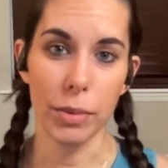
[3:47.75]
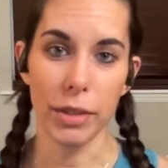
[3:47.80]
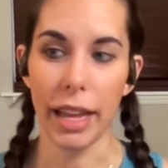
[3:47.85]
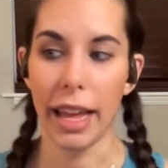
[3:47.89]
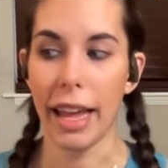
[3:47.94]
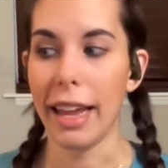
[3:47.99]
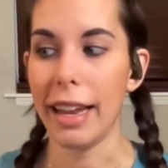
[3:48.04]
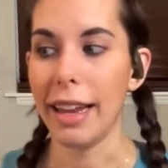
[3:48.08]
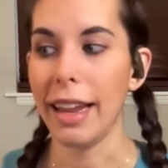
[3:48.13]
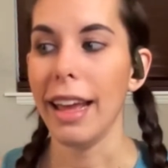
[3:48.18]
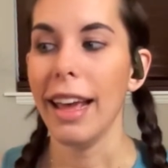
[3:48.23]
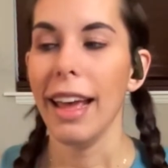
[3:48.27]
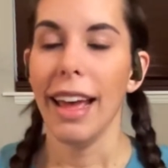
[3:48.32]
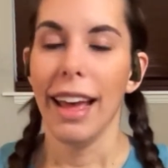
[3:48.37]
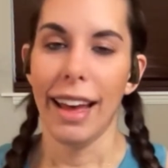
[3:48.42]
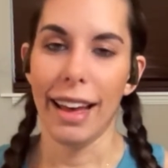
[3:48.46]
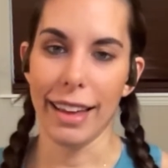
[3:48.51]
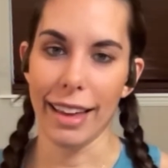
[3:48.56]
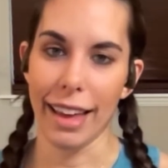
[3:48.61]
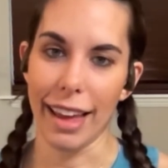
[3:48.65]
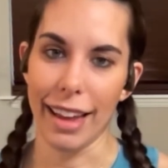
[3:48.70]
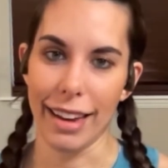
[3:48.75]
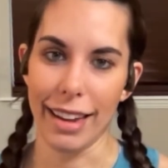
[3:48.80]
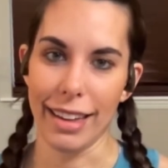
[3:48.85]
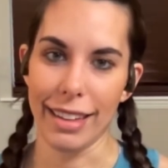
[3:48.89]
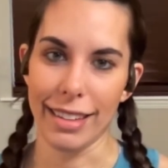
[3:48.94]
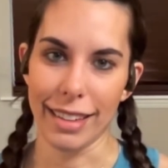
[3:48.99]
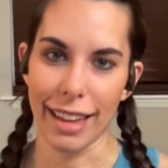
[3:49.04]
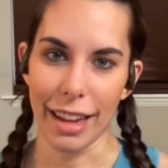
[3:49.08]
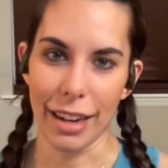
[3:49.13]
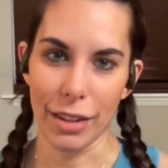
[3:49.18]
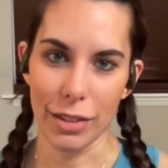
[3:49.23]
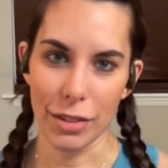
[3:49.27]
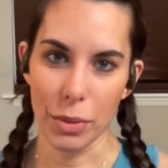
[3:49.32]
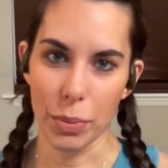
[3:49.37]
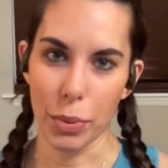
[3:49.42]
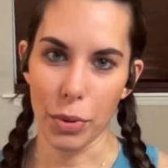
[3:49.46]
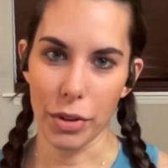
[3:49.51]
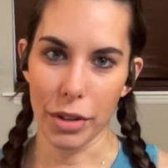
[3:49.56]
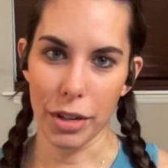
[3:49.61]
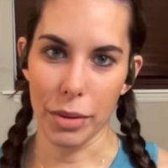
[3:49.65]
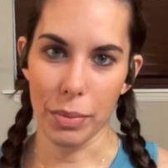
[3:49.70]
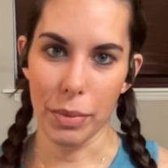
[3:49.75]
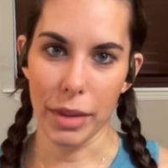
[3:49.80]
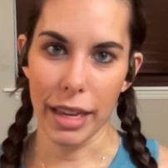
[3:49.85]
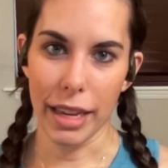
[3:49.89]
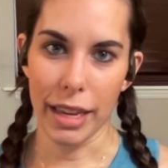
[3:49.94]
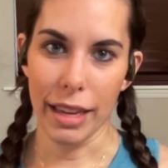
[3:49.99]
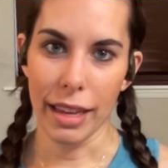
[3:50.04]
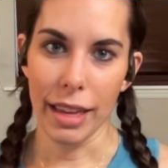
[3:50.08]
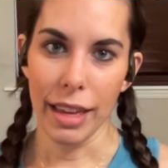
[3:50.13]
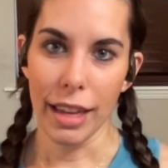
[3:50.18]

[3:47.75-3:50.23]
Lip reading: And again, it's kind of supported me